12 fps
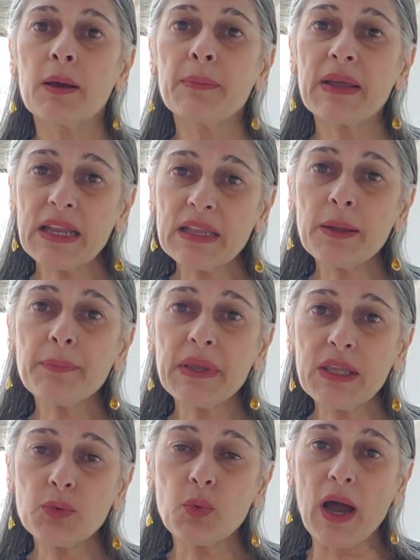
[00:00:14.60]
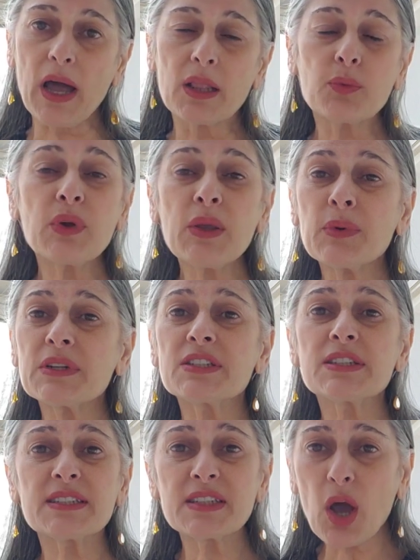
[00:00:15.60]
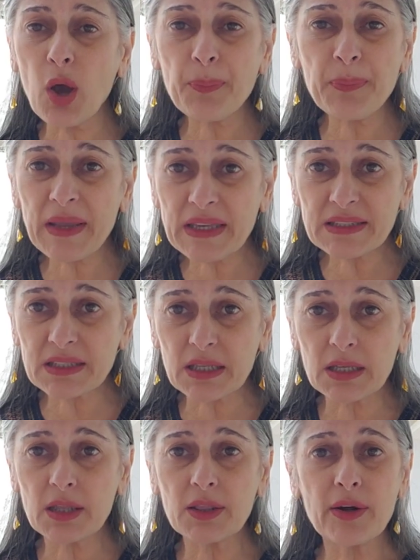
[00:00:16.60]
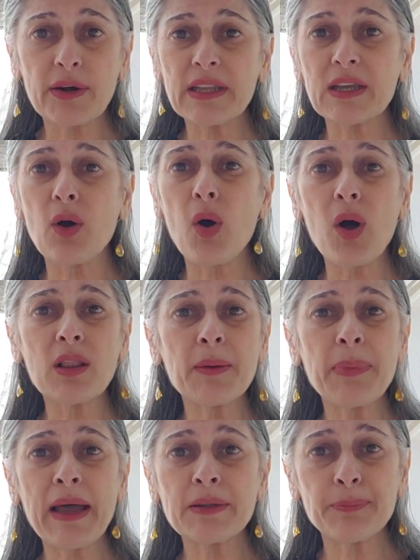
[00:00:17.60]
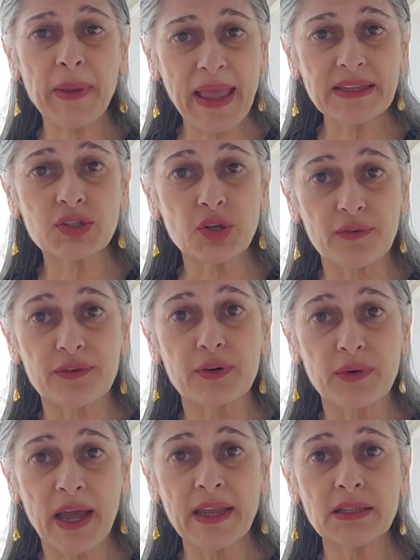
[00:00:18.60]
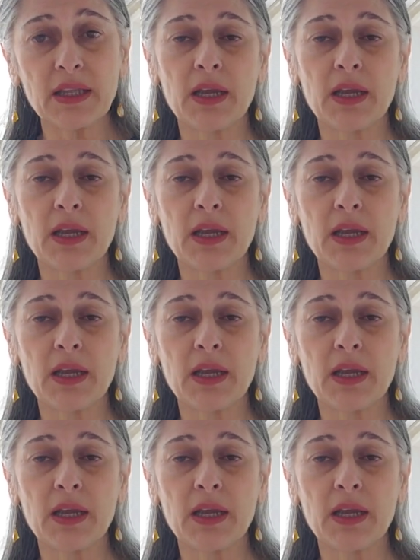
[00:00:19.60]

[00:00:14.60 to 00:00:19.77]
But in the meanwhile, we were so busy learning all about Passover, right?